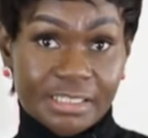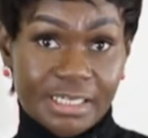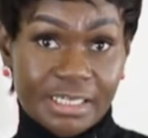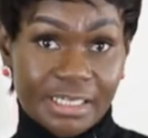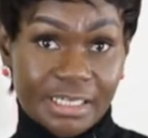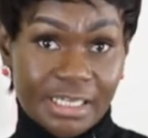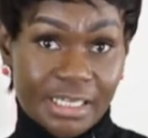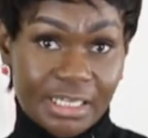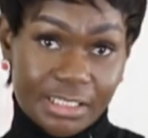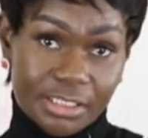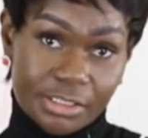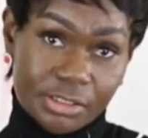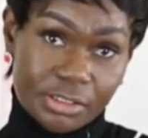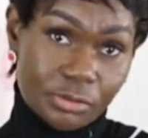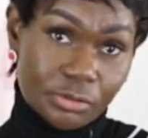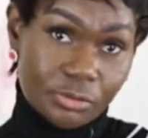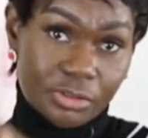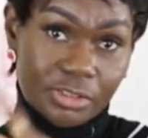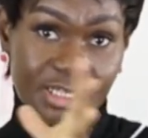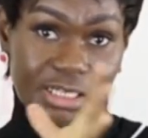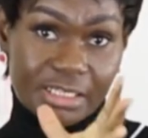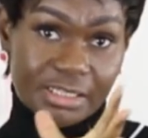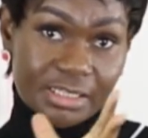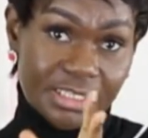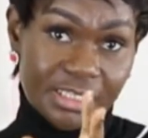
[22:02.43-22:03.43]
the cake so
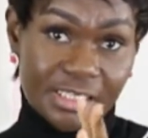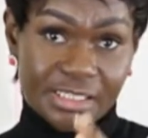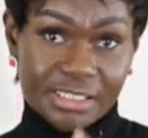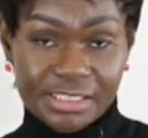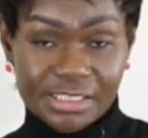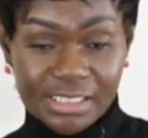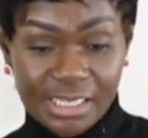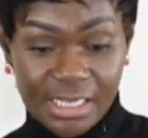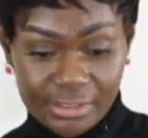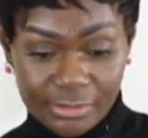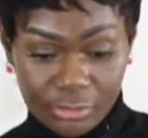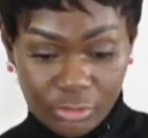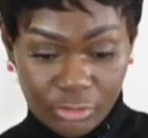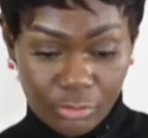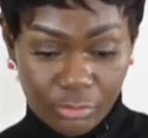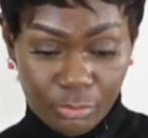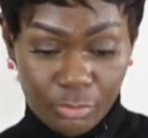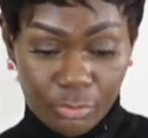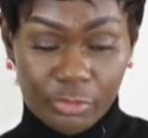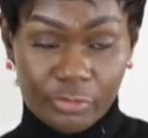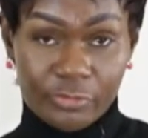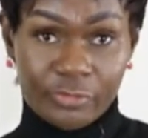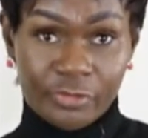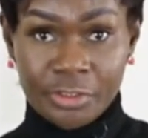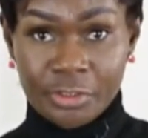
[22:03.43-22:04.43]
that things are not
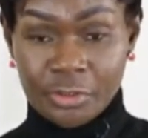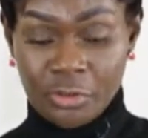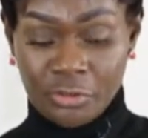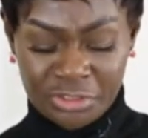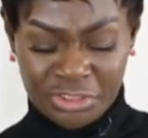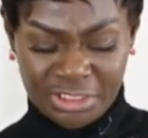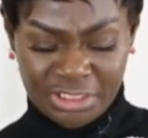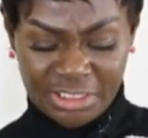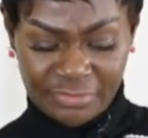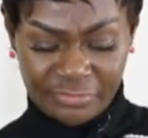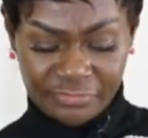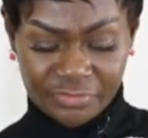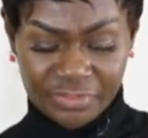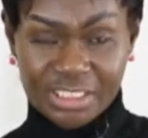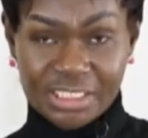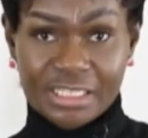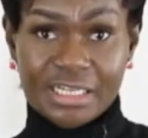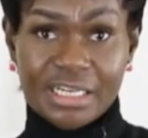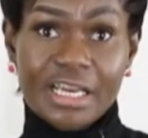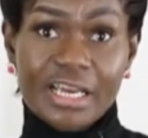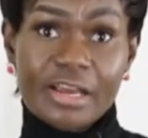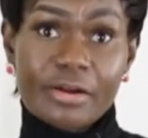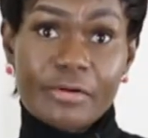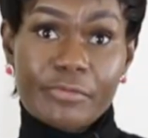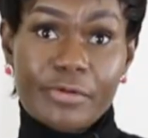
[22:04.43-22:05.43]
moving or shifting
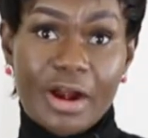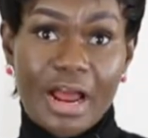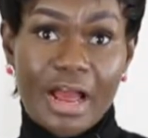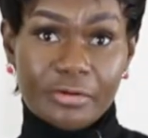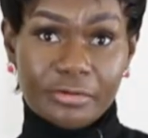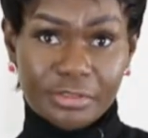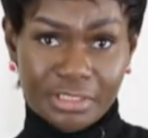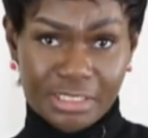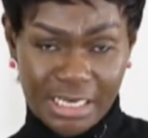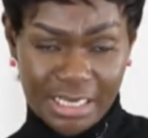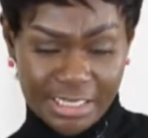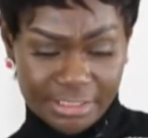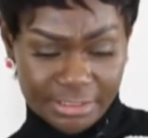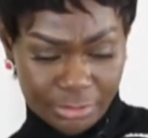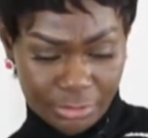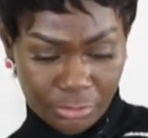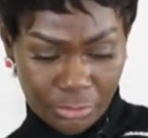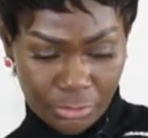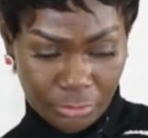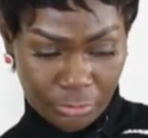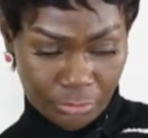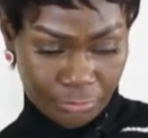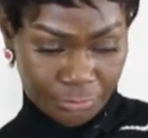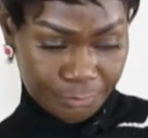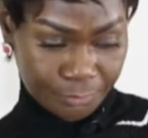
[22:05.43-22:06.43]
around at
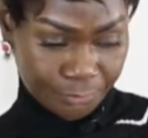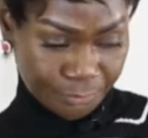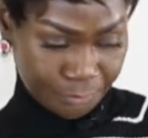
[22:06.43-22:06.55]
all.